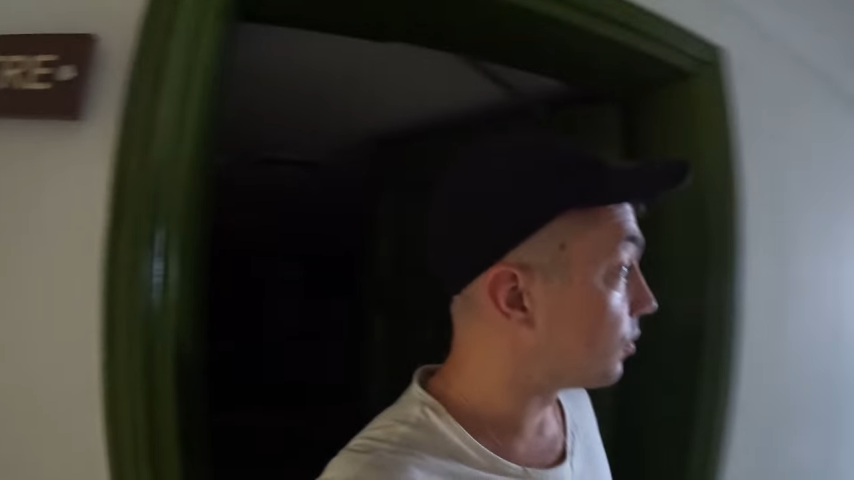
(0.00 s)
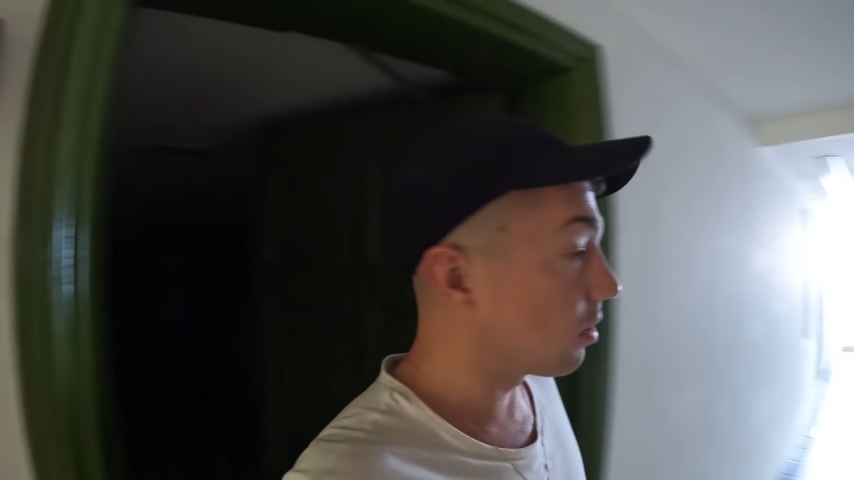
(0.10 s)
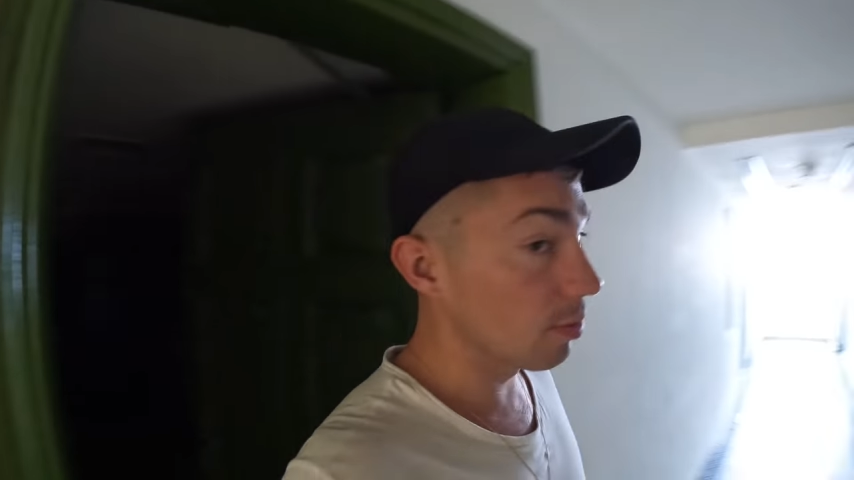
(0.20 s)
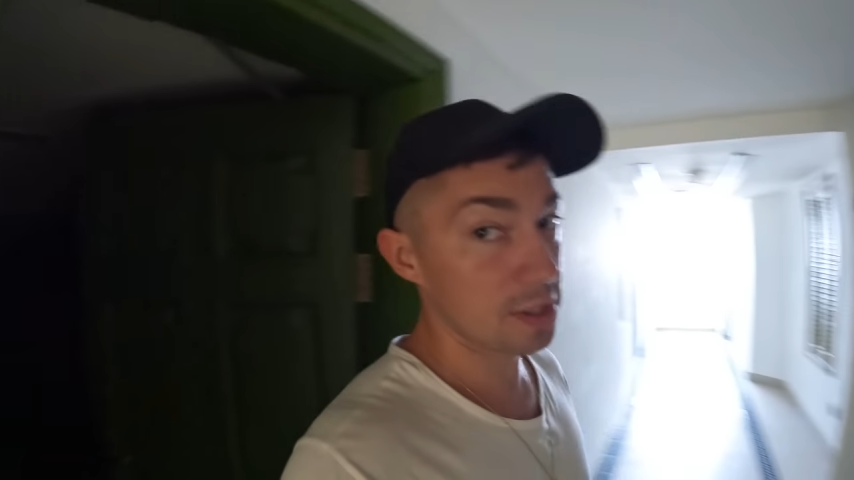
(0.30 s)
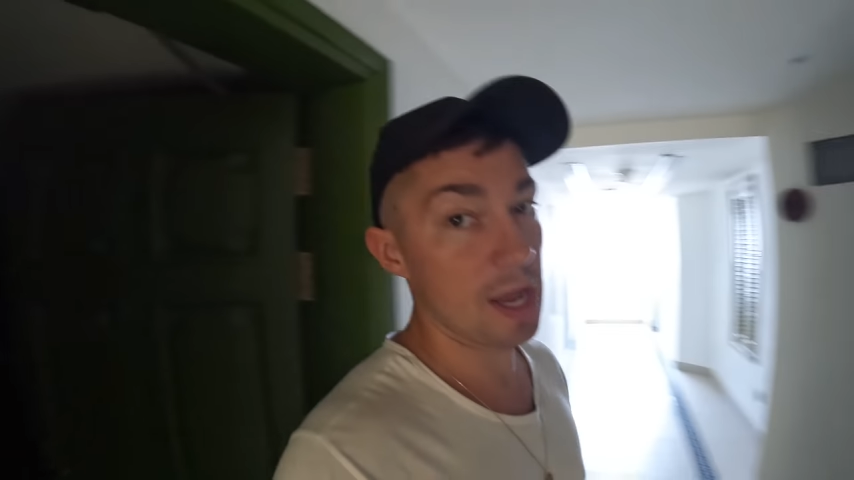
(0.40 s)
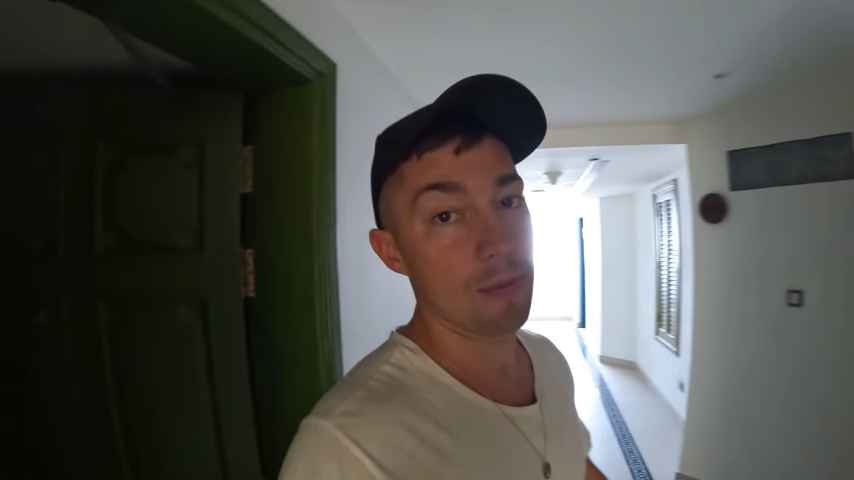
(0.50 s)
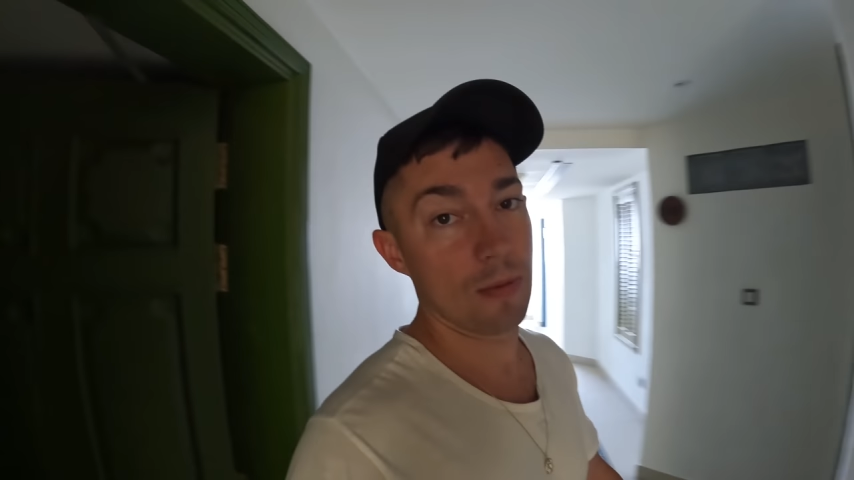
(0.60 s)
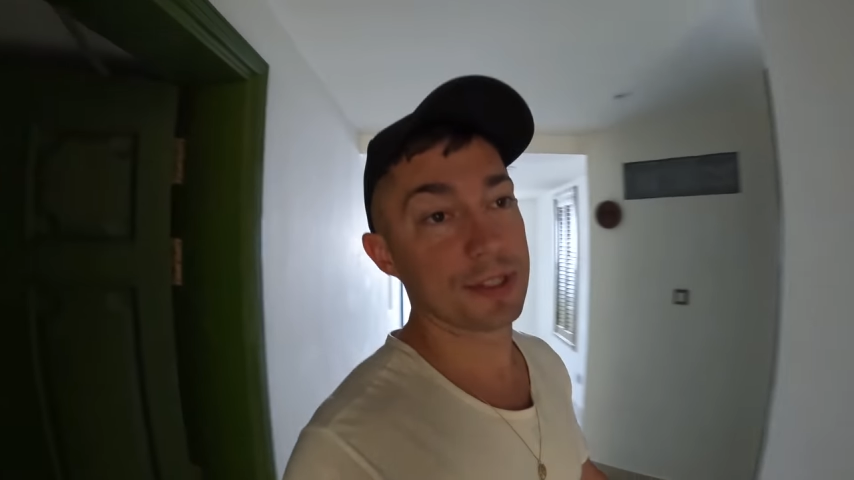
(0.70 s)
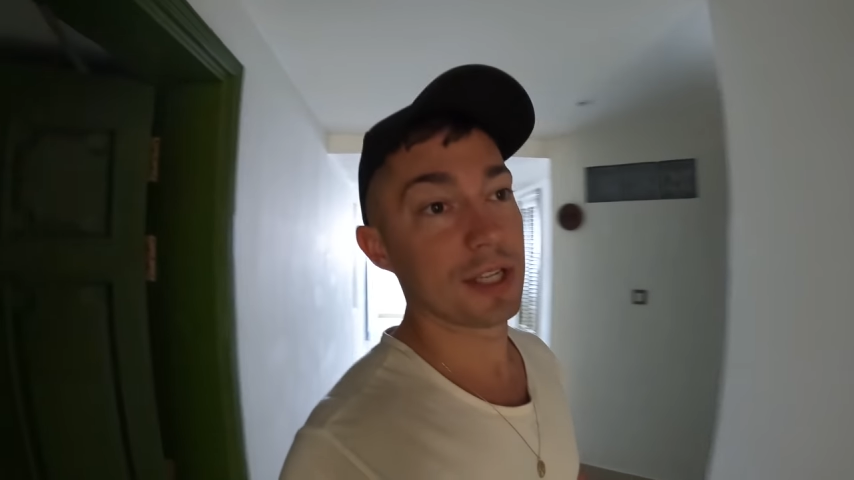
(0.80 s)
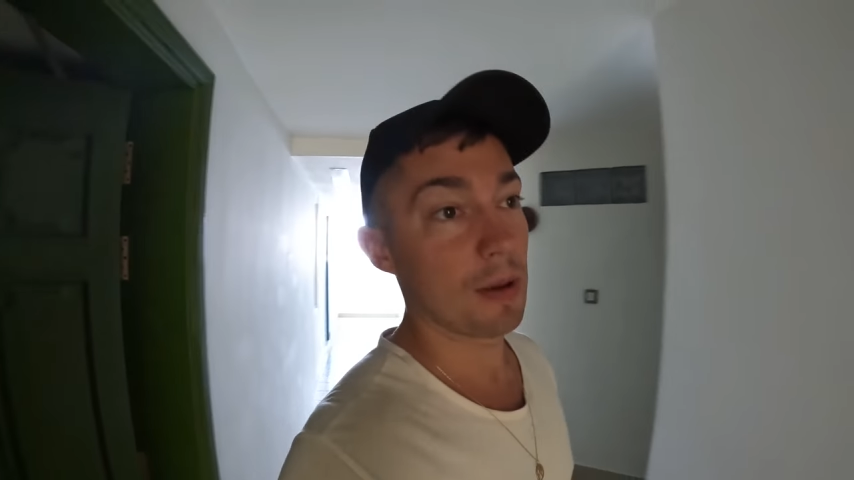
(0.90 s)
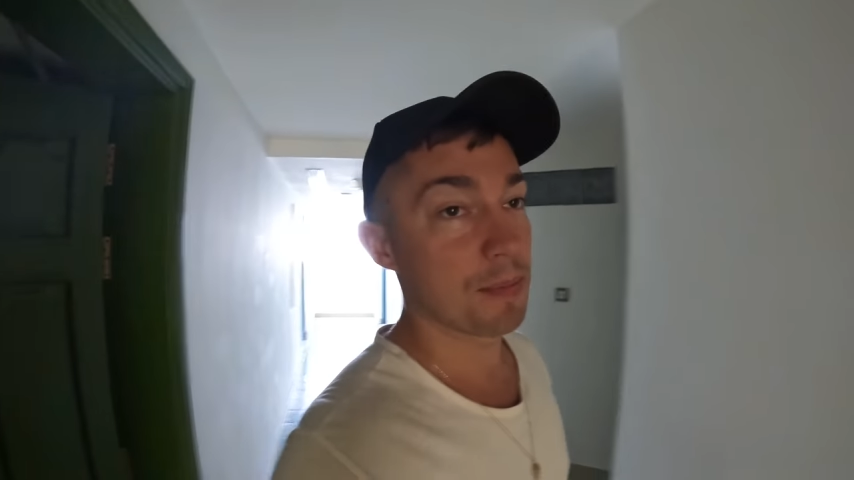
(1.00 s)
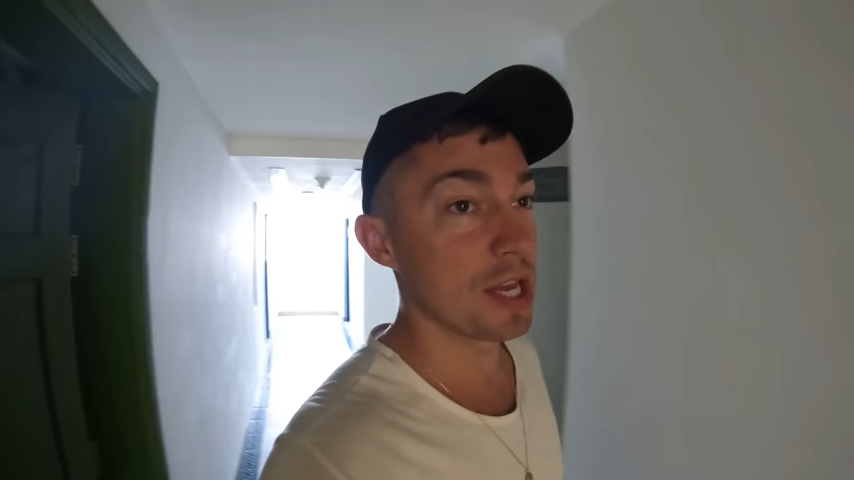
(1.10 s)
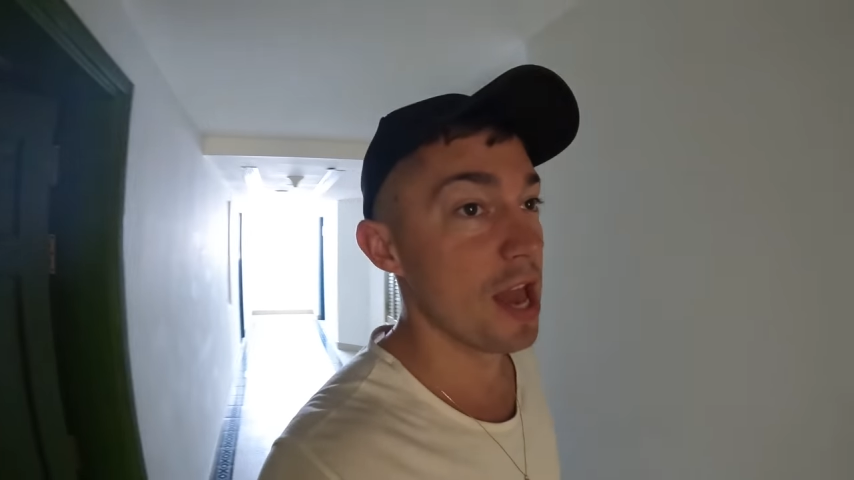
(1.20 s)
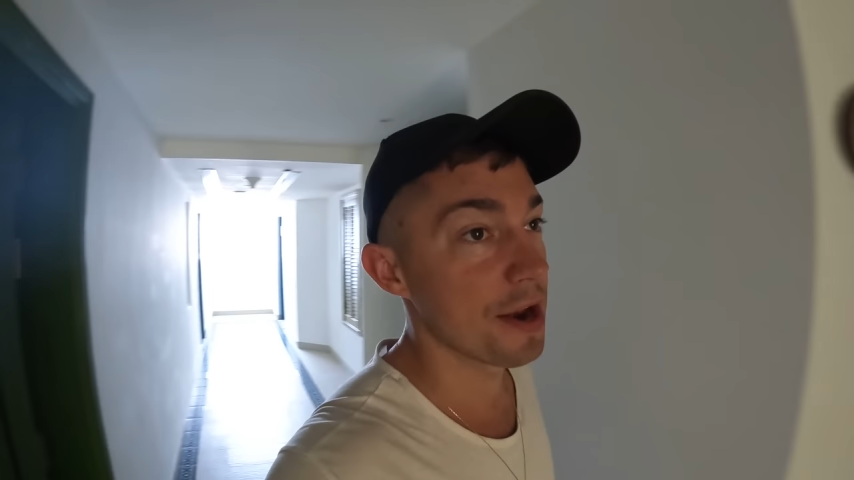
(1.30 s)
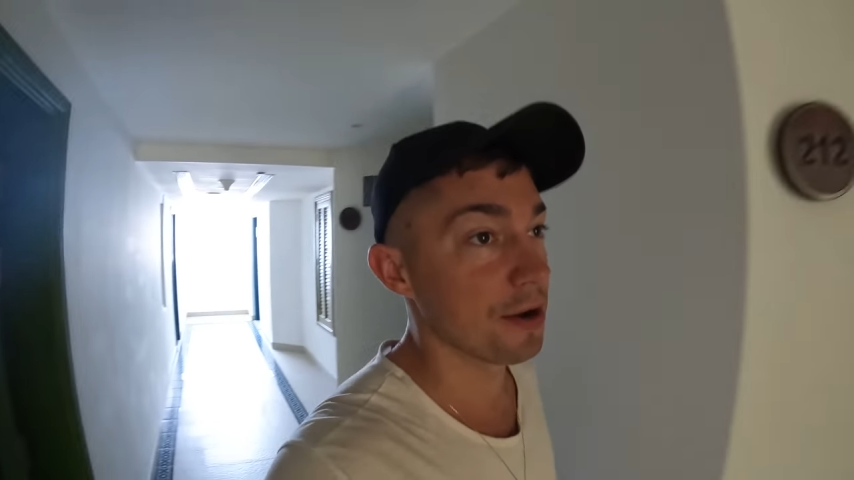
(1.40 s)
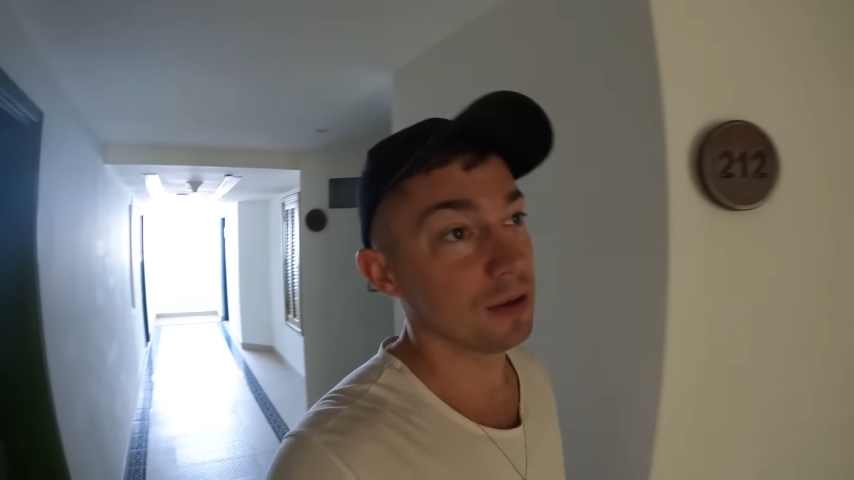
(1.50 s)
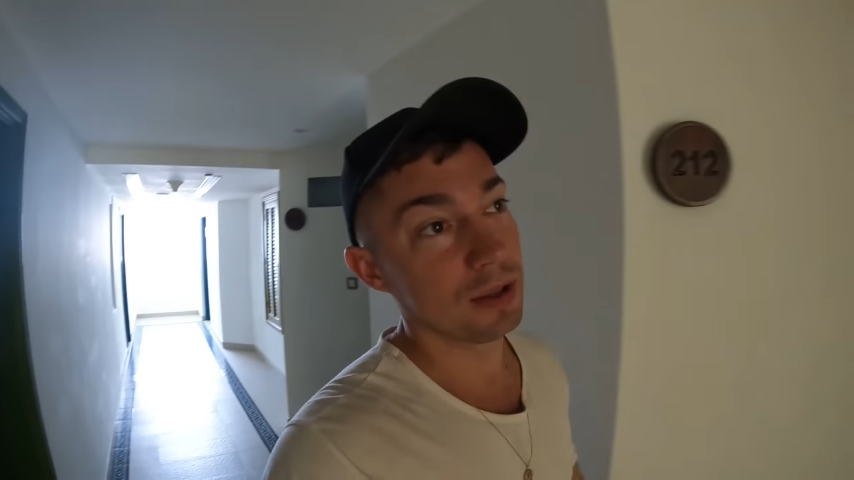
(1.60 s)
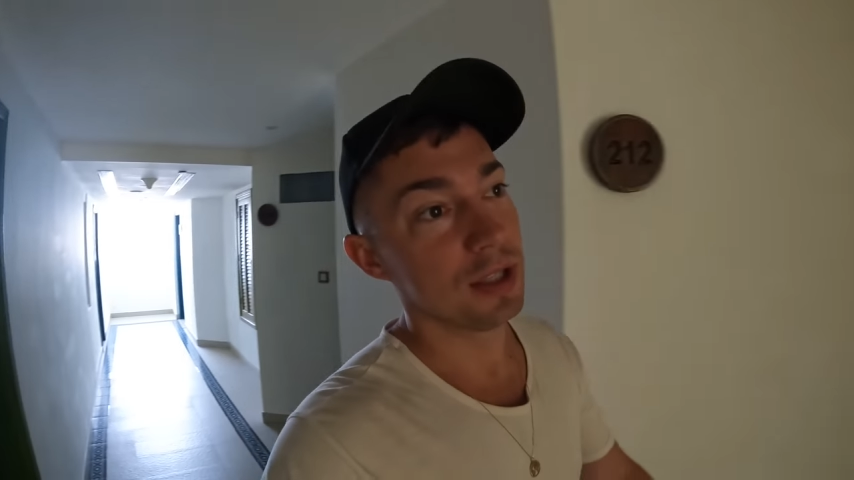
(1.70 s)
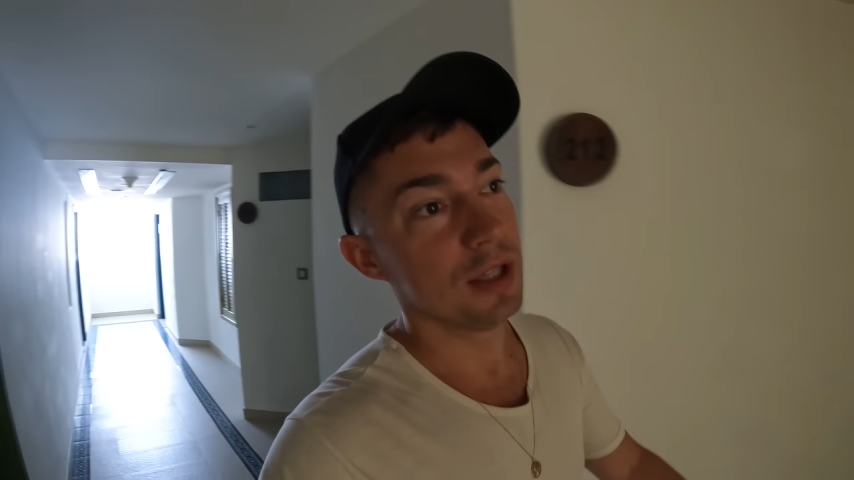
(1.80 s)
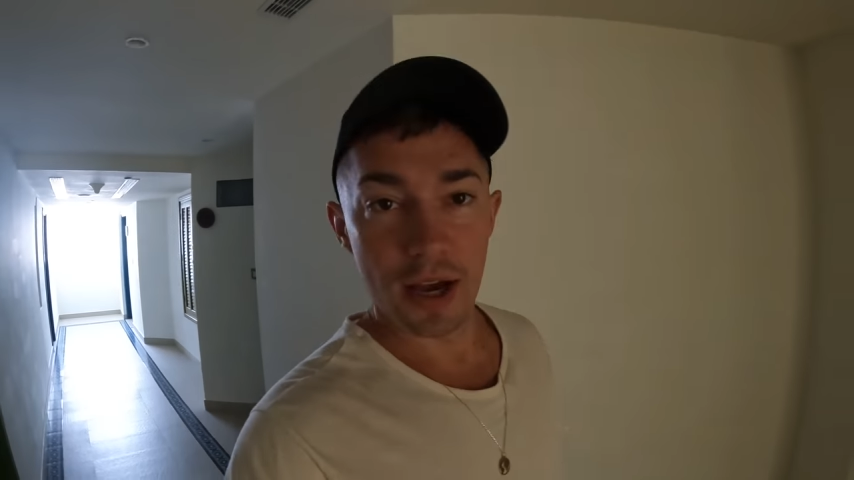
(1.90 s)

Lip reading: you double tap, almost like a piano.